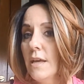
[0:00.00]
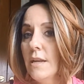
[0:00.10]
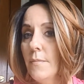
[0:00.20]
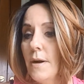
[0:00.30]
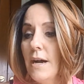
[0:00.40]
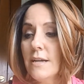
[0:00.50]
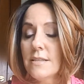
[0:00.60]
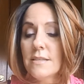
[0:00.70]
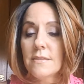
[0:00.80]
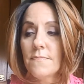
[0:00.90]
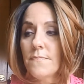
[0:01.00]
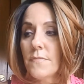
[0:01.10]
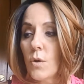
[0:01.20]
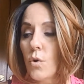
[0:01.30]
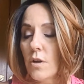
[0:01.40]
in a box
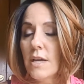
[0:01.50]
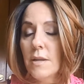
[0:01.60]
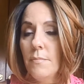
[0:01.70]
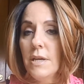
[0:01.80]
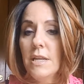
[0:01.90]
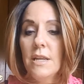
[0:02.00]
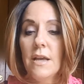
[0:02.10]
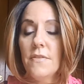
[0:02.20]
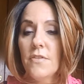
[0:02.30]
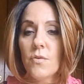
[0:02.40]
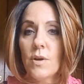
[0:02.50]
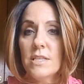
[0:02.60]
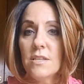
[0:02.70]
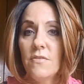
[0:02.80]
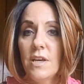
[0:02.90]
or in a bin, and then the
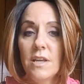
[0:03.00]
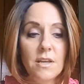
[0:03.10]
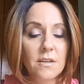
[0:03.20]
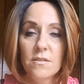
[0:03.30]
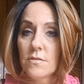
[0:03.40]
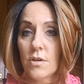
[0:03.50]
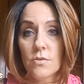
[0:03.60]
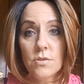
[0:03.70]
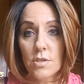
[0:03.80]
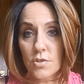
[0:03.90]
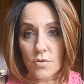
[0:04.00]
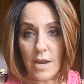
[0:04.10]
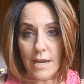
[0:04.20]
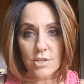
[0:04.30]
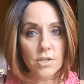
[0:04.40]
rest of it goes in the
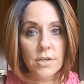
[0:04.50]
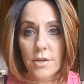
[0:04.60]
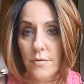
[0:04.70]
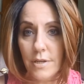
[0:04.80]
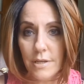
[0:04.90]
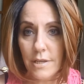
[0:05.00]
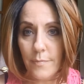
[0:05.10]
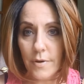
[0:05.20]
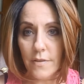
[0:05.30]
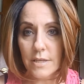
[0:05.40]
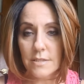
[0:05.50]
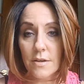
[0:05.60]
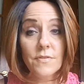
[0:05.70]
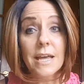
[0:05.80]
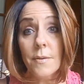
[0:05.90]
trash. You don't need to keep all that
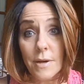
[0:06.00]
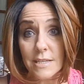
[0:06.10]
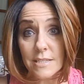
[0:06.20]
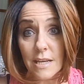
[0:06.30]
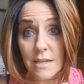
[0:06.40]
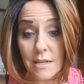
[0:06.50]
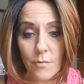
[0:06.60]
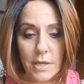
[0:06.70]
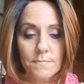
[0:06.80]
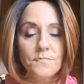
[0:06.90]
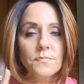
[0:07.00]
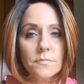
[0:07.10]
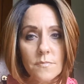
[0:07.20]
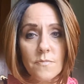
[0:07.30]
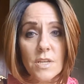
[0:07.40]
stuff. Not in my state anyway.
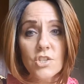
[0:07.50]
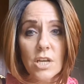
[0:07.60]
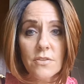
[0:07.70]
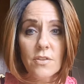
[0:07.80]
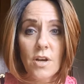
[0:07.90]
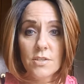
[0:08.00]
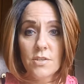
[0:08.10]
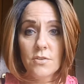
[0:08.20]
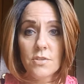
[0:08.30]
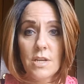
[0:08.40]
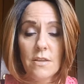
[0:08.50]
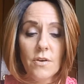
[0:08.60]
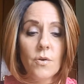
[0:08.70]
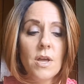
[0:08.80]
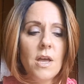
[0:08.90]
Check the laws in your state
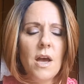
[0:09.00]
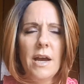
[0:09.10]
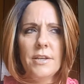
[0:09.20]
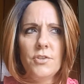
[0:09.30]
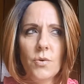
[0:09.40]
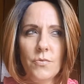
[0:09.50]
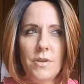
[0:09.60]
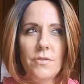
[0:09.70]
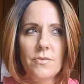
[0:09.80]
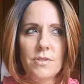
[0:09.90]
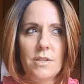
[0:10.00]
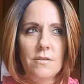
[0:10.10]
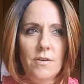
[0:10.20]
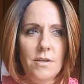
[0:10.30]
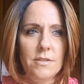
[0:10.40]
though. I don't think there's any
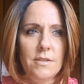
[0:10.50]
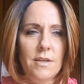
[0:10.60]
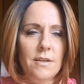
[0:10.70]
laws